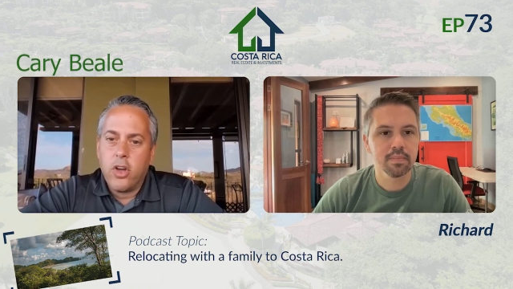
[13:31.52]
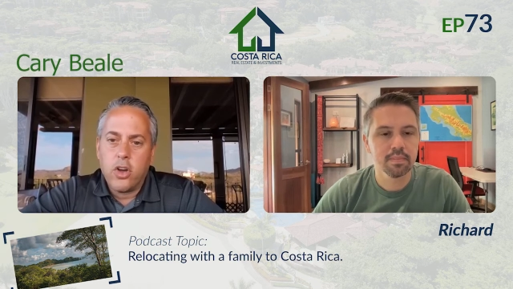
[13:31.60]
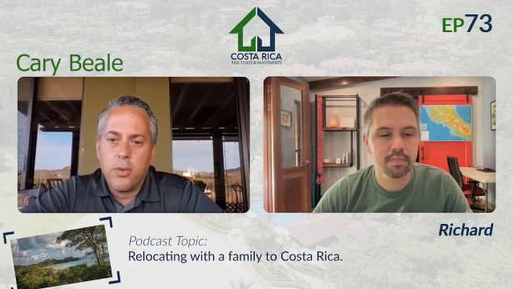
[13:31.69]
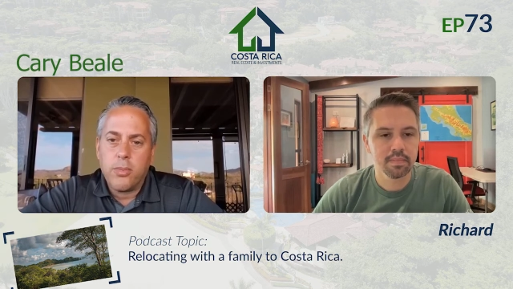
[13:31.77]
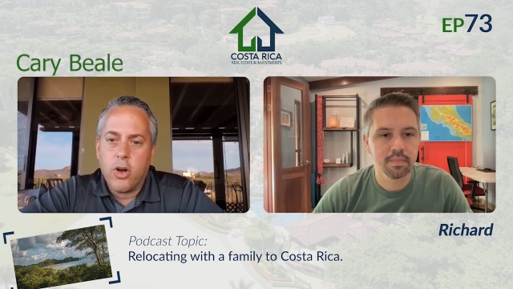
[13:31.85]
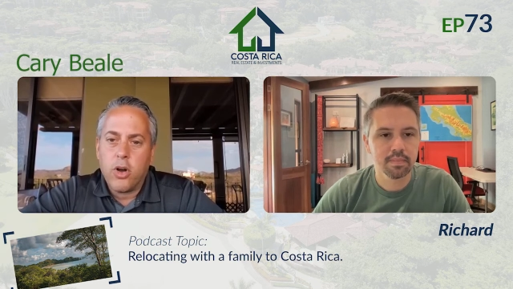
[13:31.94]
Speaker 1: a
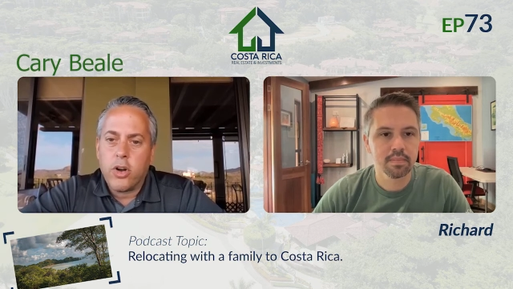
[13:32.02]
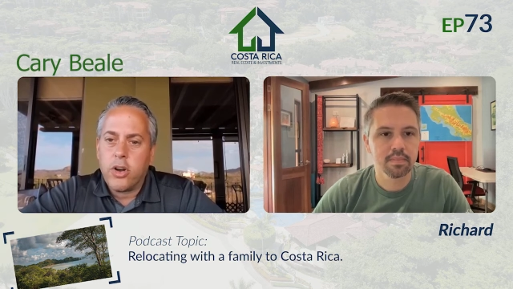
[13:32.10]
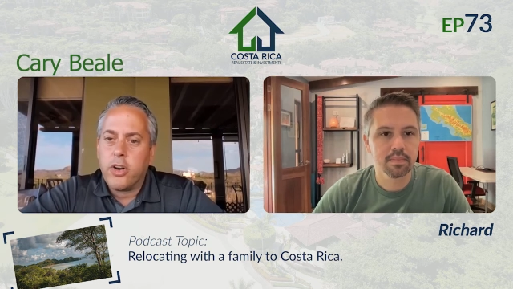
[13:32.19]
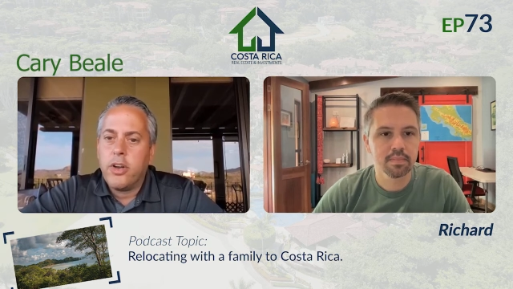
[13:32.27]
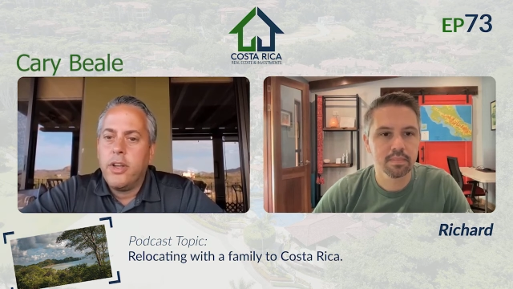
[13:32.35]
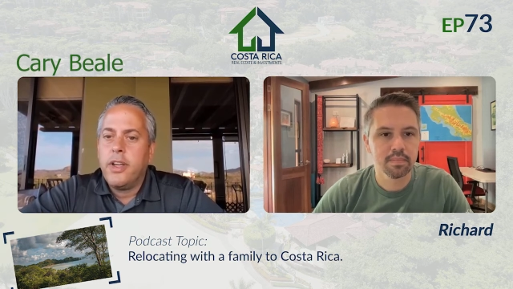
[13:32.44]
local
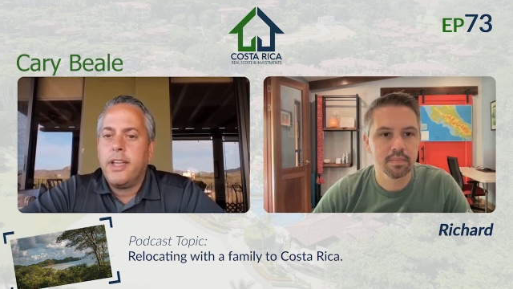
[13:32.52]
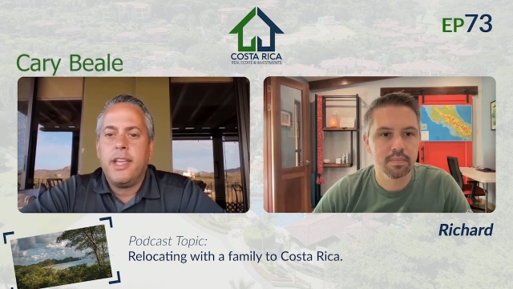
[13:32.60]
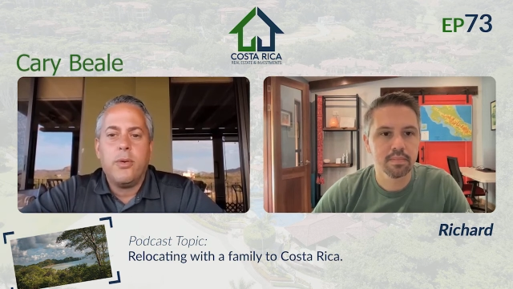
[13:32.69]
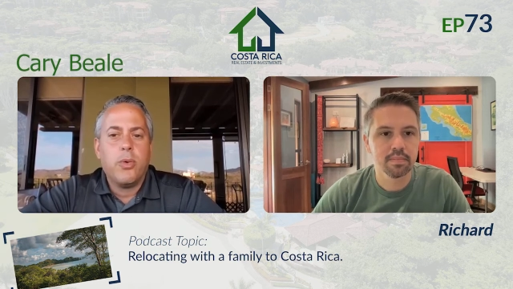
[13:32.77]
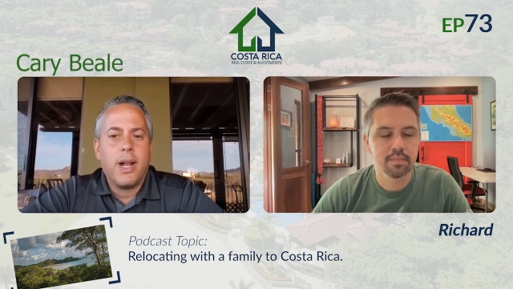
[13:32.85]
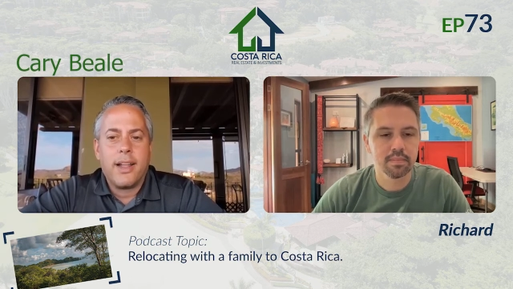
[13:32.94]
broker.
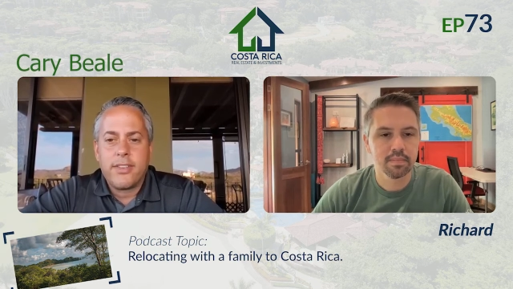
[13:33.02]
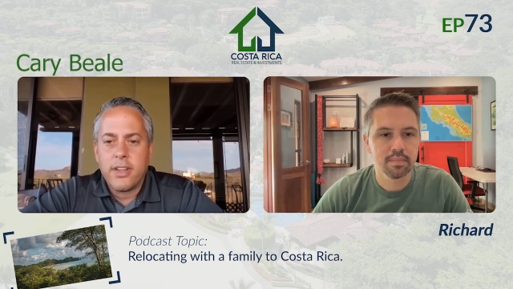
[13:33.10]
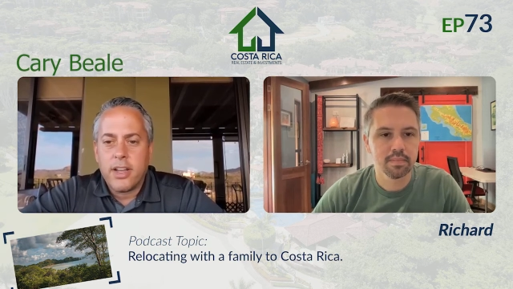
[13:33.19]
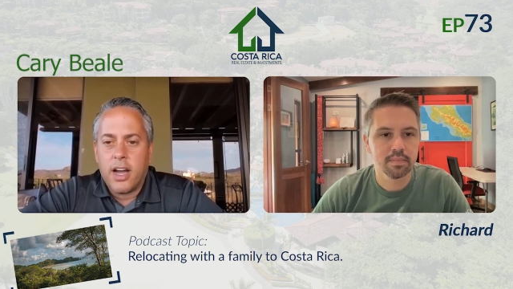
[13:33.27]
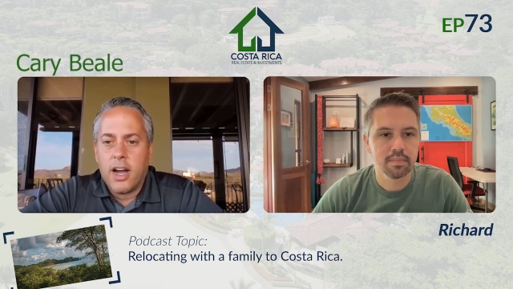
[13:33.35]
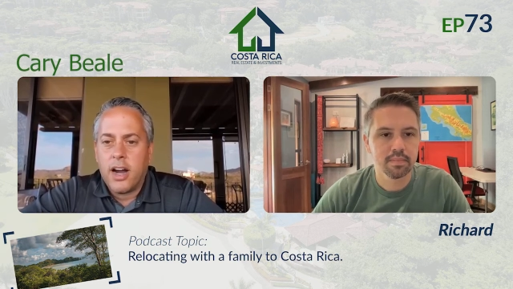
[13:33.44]
He went out to the
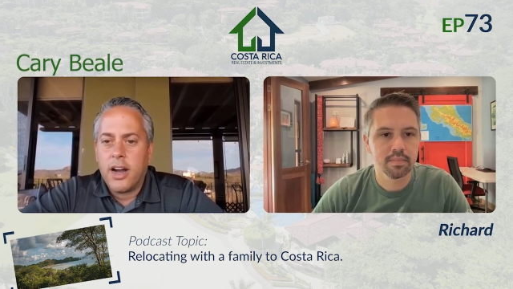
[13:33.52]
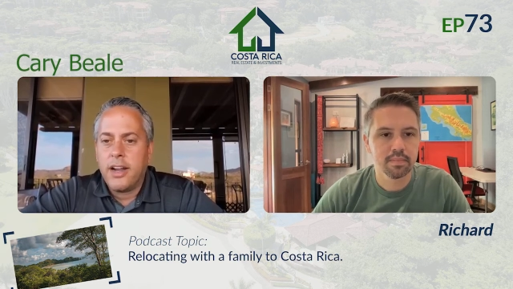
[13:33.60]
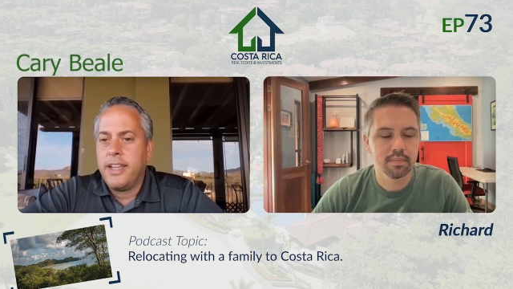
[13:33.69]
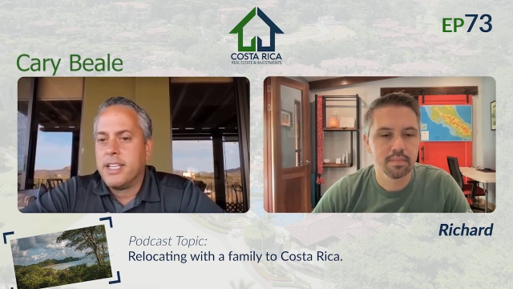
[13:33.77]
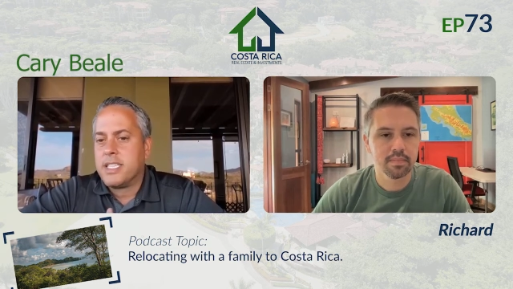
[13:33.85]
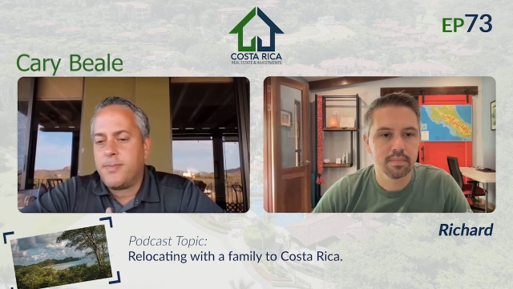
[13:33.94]
car,
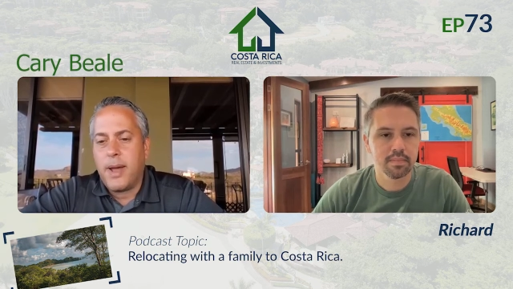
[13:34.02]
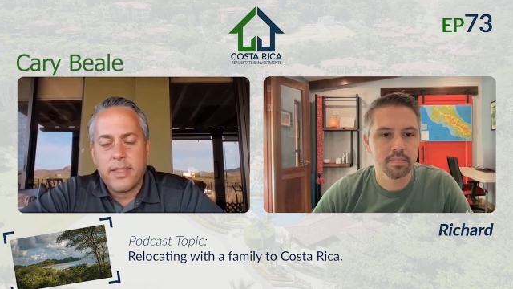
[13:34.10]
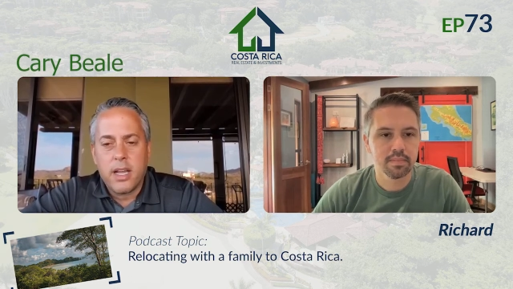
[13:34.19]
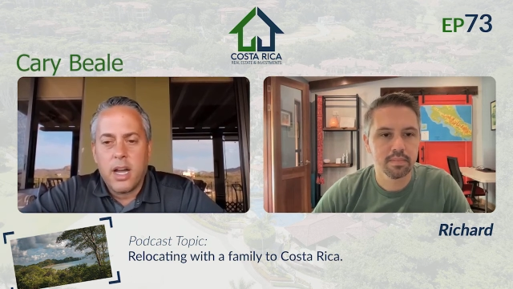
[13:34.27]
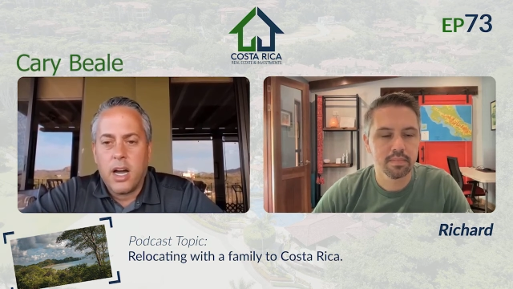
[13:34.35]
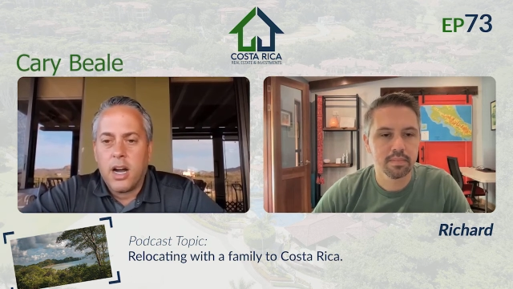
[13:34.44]
he
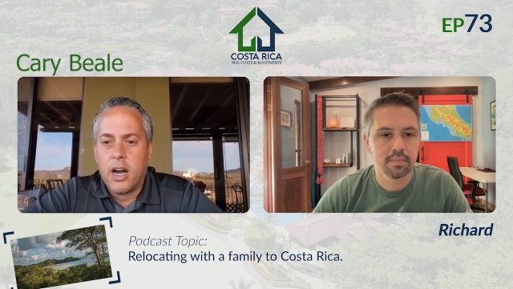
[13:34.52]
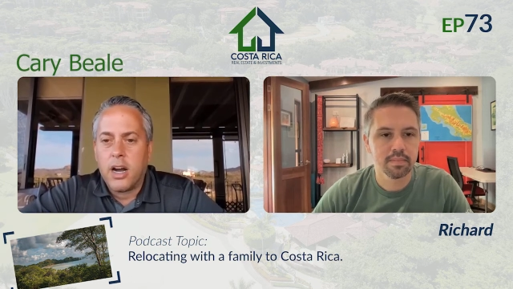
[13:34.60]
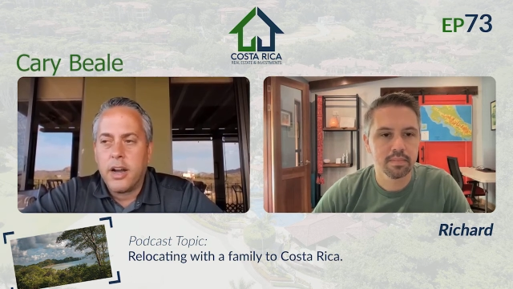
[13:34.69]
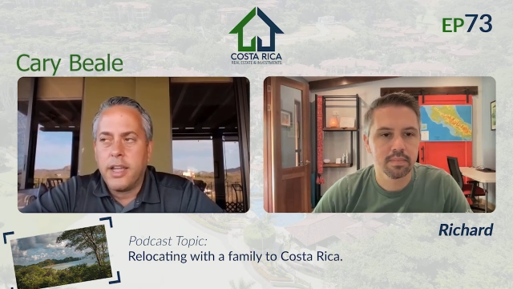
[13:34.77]
inspected the car,